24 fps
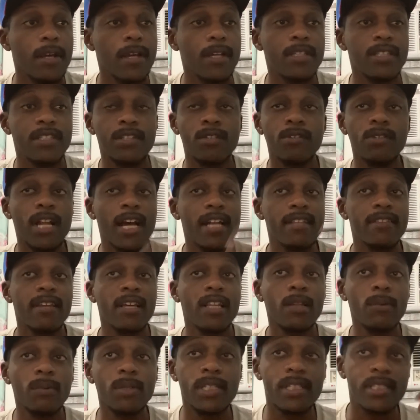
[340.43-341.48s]
You're not
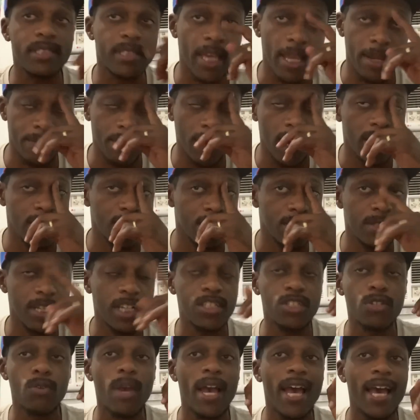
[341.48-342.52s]
dealing with the same roster
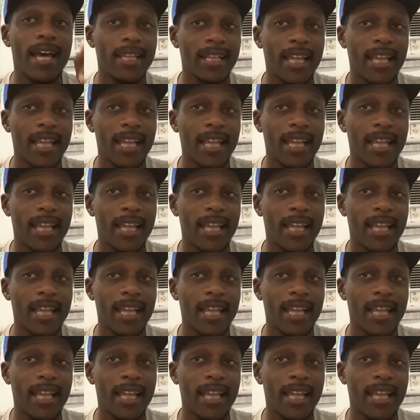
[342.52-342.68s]
that you had